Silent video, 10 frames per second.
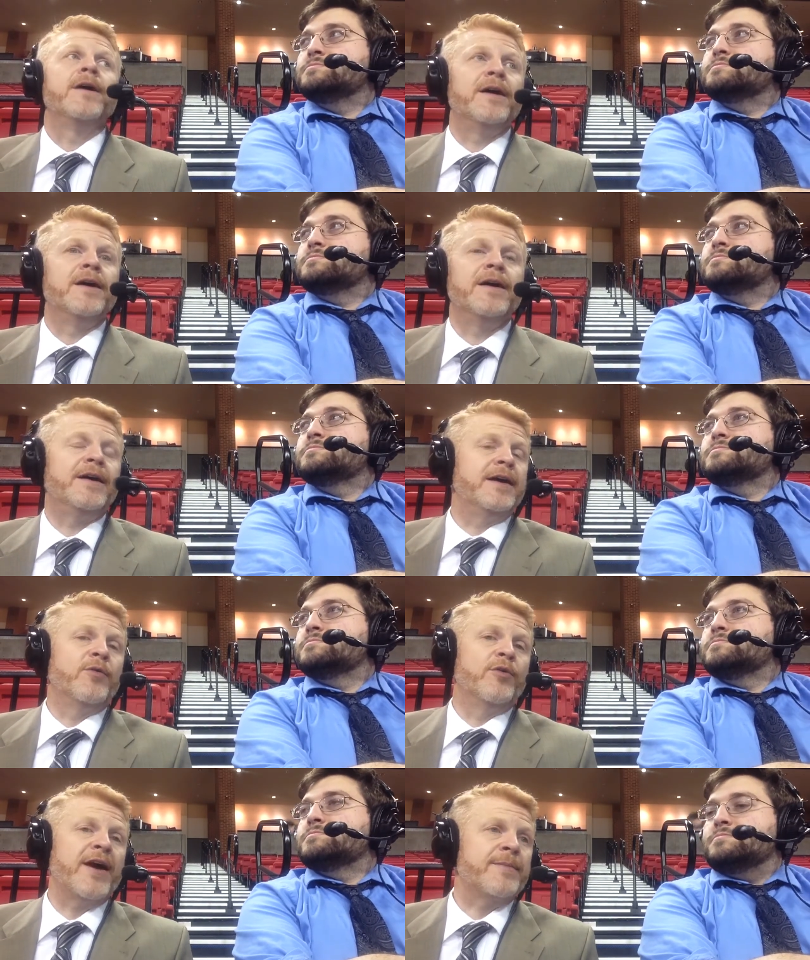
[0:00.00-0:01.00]
Speaker 1: uh, and,
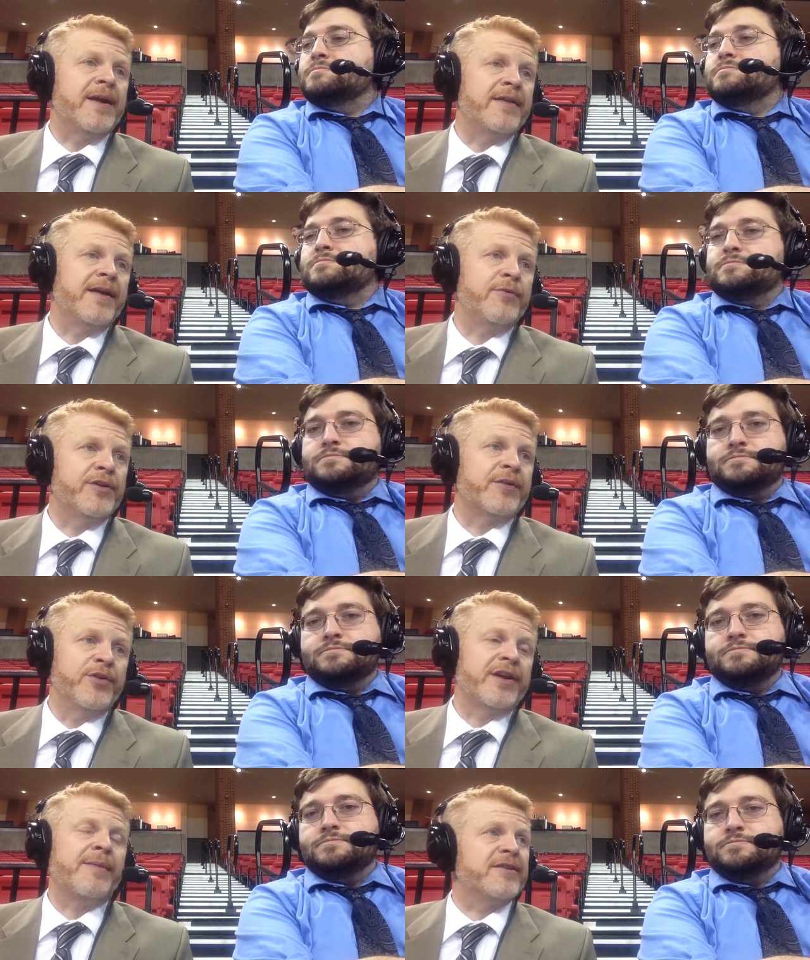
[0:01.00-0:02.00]
weren't rattled by any of that. Really,
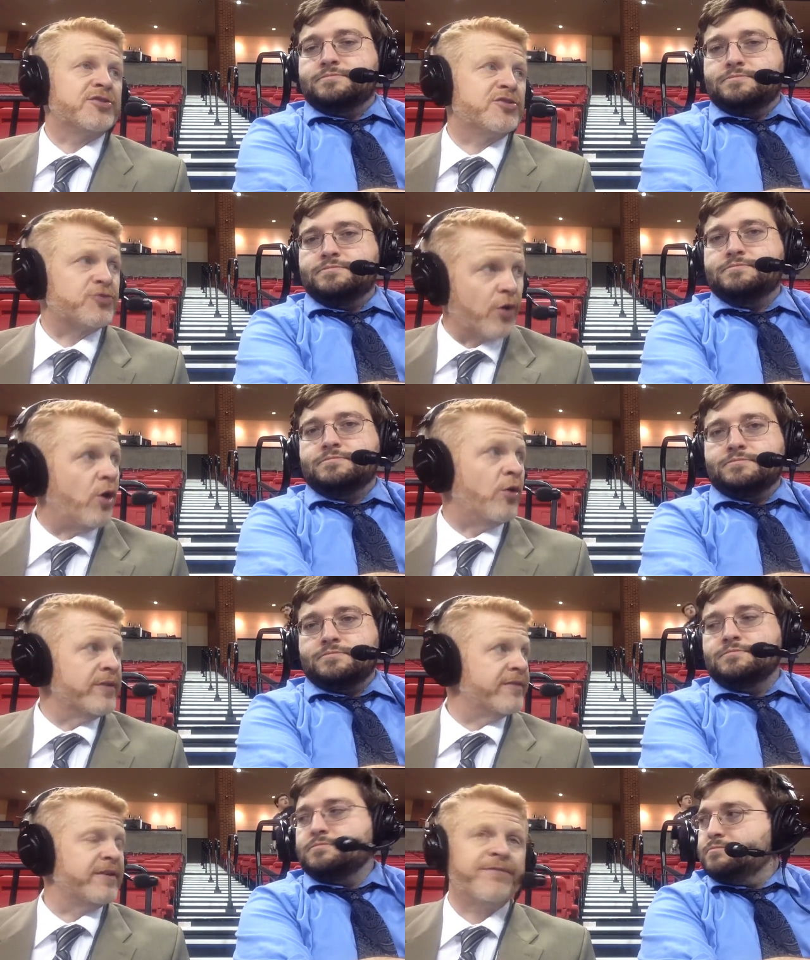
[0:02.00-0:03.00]
really came out strong.
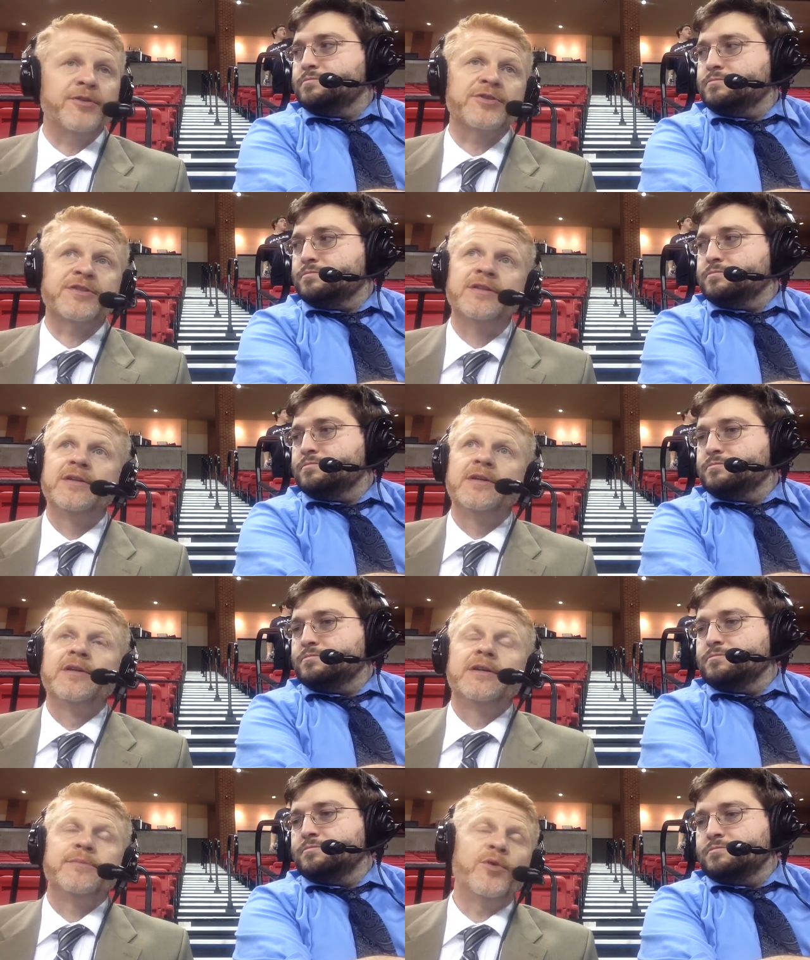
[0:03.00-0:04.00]
That, that first
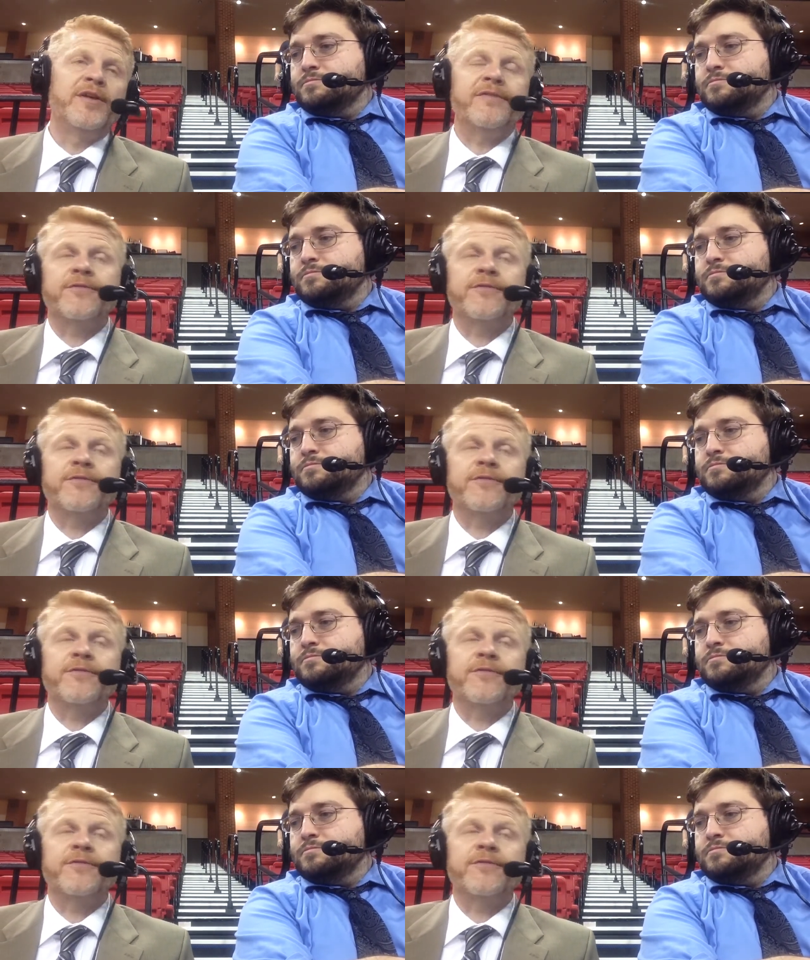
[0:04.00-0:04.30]
going into that